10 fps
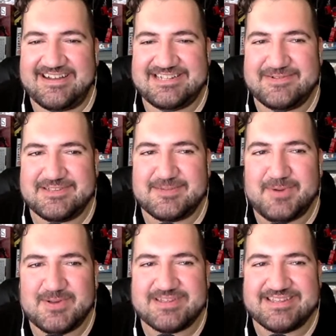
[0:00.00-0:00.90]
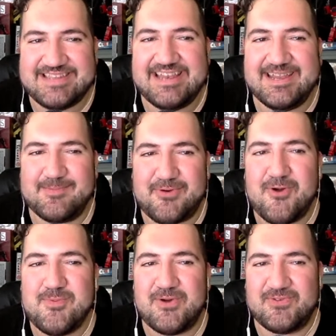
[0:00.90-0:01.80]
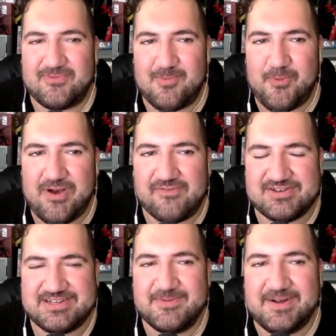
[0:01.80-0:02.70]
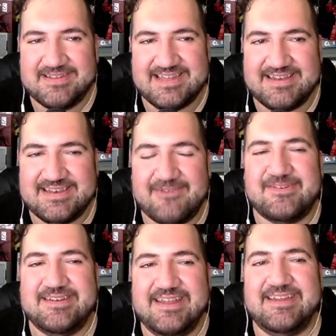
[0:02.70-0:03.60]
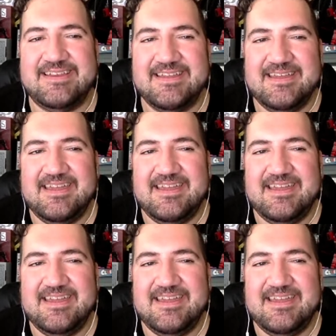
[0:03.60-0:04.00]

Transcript: she was supposed to send in promos from wherever she was and never did.